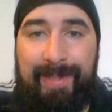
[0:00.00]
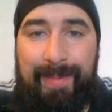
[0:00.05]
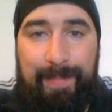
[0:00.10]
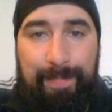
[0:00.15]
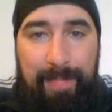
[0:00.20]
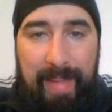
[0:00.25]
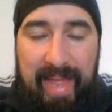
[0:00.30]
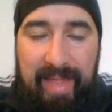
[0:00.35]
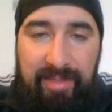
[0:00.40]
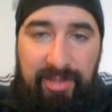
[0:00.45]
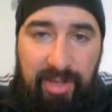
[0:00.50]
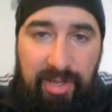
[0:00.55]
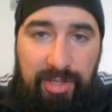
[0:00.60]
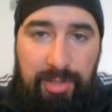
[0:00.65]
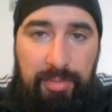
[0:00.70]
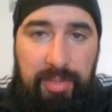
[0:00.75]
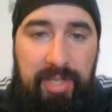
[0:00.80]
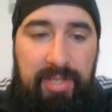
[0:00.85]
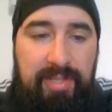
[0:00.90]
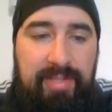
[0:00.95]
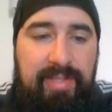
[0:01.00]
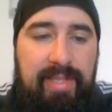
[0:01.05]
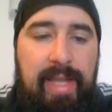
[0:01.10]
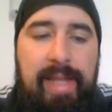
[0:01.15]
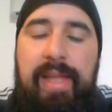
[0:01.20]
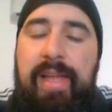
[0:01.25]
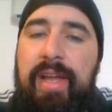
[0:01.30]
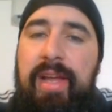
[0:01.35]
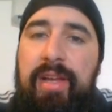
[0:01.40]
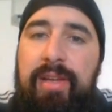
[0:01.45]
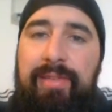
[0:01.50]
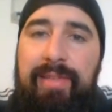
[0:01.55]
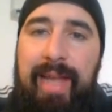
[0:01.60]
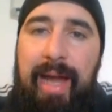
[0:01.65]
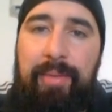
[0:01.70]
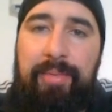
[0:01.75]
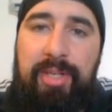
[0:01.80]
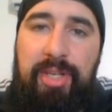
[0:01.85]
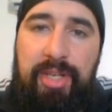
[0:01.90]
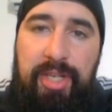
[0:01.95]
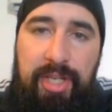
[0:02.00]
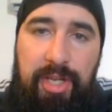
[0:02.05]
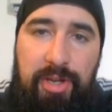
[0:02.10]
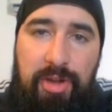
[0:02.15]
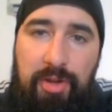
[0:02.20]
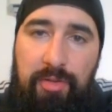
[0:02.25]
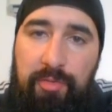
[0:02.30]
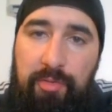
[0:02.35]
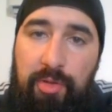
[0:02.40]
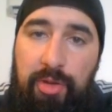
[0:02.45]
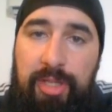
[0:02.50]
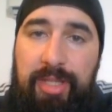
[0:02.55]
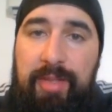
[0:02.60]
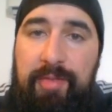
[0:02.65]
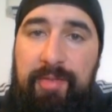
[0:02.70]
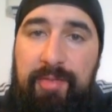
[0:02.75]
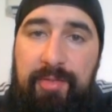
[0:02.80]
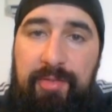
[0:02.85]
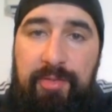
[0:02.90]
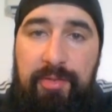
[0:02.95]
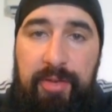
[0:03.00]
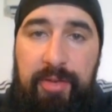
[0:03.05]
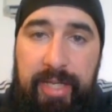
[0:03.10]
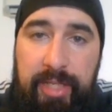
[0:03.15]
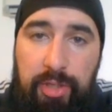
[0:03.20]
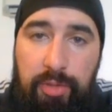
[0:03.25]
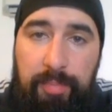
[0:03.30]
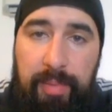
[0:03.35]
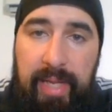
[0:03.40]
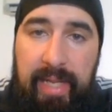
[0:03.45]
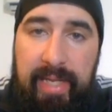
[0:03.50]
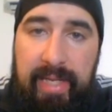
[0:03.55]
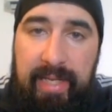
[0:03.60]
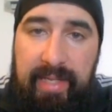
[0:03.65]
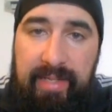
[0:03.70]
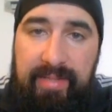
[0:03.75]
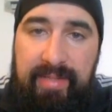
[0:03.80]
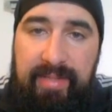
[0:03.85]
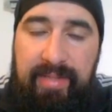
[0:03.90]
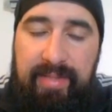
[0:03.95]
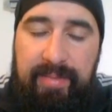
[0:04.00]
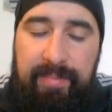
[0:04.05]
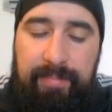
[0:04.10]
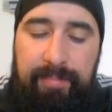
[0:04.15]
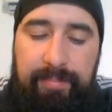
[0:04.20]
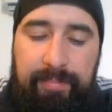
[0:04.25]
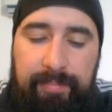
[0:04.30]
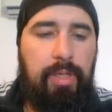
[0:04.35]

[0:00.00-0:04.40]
spenders, we're gonna say. Now we're gonna go for the free-to-play list.